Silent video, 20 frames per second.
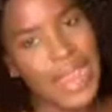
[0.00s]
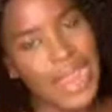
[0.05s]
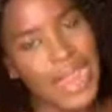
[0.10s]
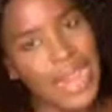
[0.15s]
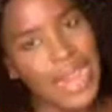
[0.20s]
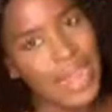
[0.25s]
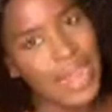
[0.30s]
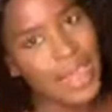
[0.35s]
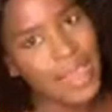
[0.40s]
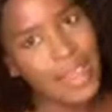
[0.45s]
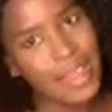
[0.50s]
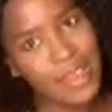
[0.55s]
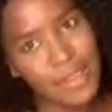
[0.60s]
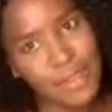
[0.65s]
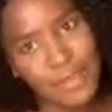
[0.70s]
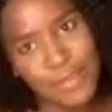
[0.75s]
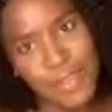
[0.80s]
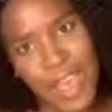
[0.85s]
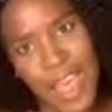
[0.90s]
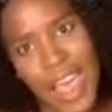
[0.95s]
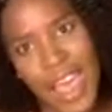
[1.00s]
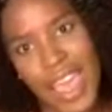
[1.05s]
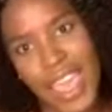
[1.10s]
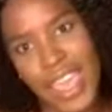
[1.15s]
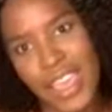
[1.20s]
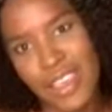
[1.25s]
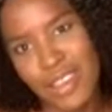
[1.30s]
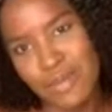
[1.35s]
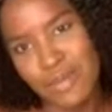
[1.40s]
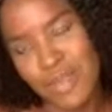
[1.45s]
love. I
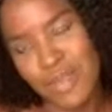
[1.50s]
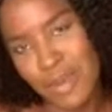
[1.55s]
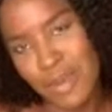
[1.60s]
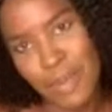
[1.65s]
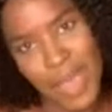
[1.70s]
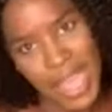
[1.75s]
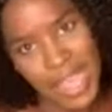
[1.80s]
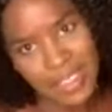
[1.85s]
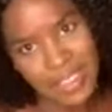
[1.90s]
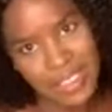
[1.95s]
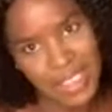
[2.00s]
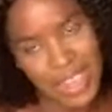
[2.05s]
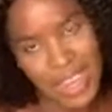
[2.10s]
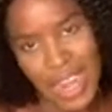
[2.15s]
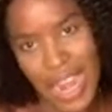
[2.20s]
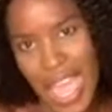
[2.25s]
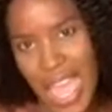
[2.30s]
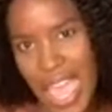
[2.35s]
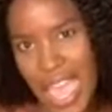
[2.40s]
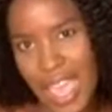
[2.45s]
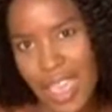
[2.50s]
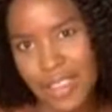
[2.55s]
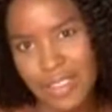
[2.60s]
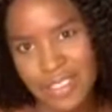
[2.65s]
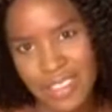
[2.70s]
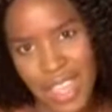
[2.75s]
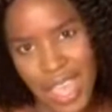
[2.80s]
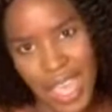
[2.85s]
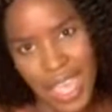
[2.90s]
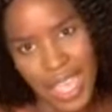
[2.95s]
am impacting lives.
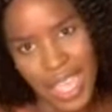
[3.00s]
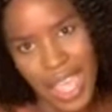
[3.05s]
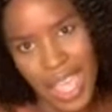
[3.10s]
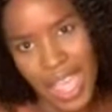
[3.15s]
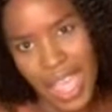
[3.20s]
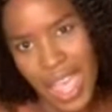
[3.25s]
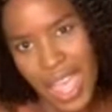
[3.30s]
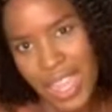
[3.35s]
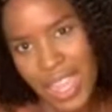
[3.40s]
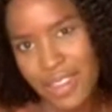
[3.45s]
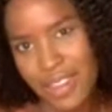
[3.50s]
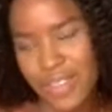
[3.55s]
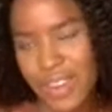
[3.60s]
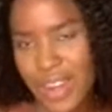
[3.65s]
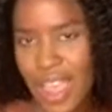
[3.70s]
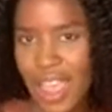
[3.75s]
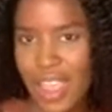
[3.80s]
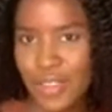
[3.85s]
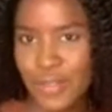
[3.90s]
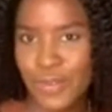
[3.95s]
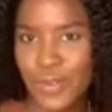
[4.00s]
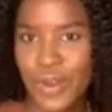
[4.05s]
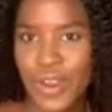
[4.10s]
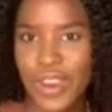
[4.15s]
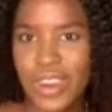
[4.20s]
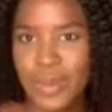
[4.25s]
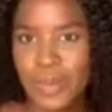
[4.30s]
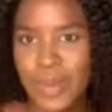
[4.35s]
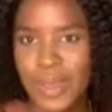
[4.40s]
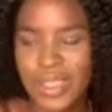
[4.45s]
Like, I can't even ask for
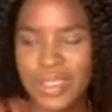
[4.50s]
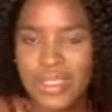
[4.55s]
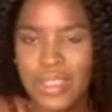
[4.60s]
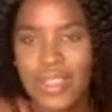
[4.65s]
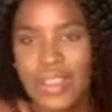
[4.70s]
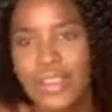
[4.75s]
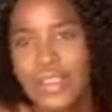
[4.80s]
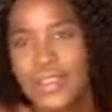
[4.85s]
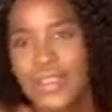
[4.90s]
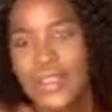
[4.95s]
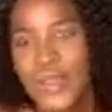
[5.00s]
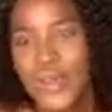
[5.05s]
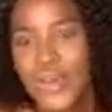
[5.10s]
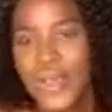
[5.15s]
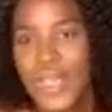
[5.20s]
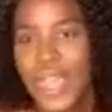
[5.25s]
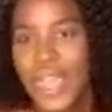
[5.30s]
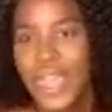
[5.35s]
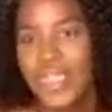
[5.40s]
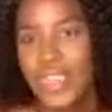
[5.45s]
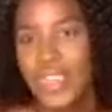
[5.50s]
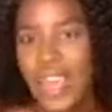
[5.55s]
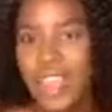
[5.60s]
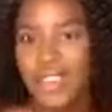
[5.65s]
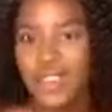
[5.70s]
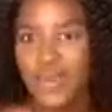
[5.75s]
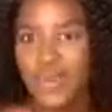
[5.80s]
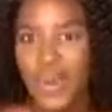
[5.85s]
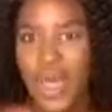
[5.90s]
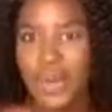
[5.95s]
any better.
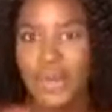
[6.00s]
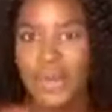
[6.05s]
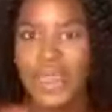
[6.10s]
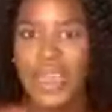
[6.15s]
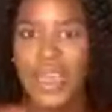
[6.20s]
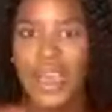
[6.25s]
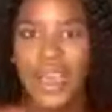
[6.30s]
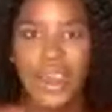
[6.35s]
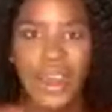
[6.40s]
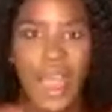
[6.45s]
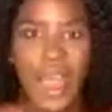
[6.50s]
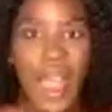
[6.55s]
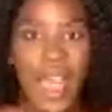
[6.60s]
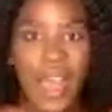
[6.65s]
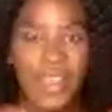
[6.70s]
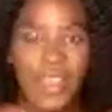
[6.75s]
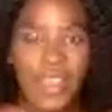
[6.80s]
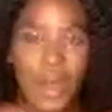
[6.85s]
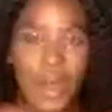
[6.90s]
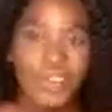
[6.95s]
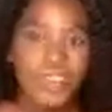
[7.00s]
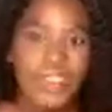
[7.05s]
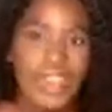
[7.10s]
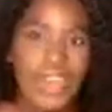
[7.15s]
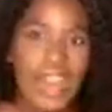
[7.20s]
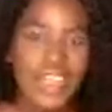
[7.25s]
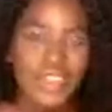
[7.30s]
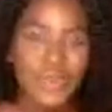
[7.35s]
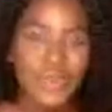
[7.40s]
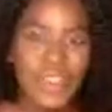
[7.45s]
So yeah, that is why
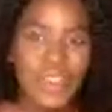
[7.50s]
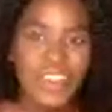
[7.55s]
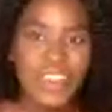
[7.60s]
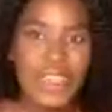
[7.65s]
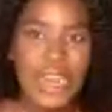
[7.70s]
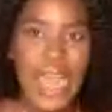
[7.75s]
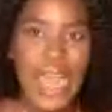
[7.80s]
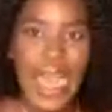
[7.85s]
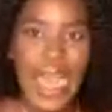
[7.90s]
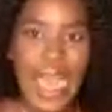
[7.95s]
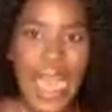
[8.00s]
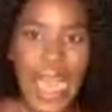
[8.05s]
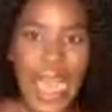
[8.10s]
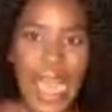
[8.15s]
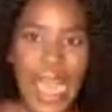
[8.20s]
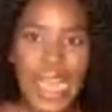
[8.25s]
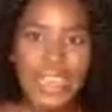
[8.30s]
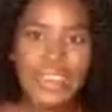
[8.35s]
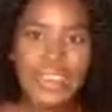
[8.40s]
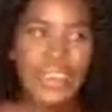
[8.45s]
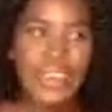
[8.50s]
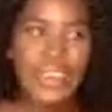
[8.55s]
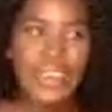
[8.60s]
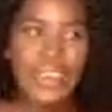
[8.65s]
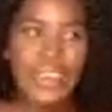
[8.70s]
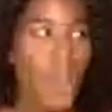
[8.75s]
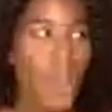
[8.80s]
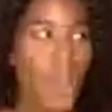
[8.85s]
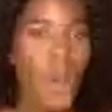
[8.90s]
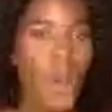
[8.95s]
I'm in Ghana. That was the last
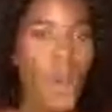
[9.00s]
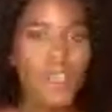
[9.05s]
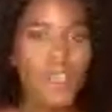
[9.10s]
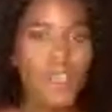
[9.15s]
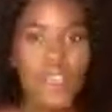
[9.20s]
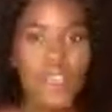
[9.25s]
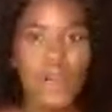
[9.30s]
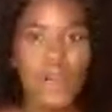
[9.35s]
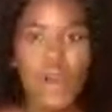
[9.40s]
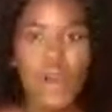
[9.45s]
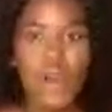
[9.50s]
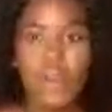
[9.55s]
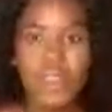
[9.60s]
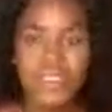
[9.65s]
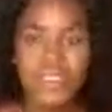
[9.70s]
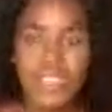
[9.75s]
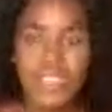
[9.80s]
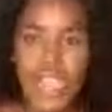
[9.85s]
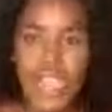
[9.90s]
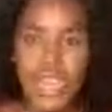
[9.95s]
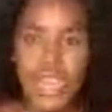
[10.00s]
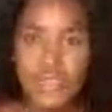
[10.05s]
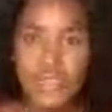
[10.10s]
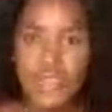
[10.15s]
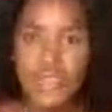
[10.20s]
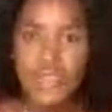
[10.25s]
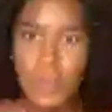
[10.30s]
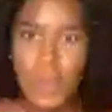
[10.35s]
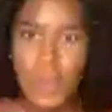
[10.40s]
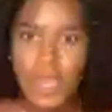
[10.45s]
question I had
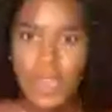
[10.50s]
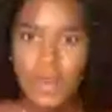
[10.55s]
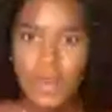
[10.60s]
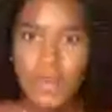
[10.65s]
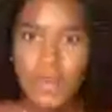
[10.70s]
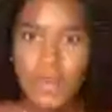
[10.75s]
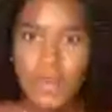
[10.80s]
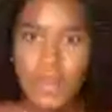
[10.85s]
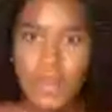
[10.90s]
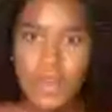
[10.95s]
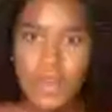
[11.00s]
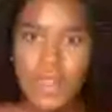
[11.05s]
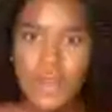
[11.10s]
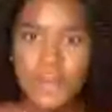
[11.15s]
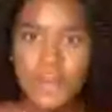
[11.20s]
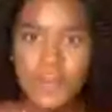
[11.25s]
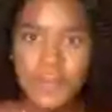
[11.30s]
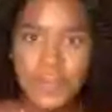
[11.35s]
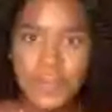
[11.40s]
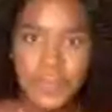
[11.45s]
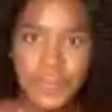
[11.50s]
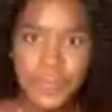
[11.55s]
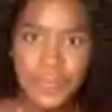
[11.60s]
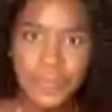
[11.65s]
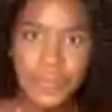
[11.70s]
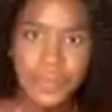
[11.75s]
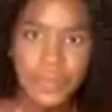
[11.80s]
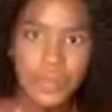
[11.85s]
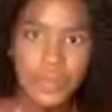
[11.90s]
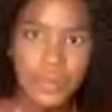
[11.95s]
on the comments I left on my
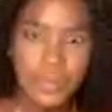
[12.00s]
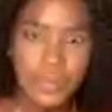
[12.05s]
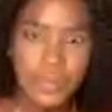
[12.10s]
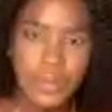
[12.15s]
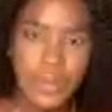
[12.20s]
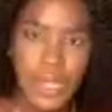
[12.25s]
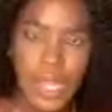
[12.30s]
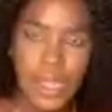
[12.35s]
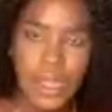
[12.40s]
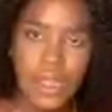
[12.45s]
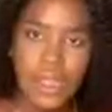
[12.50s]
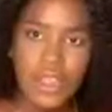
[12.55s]
community.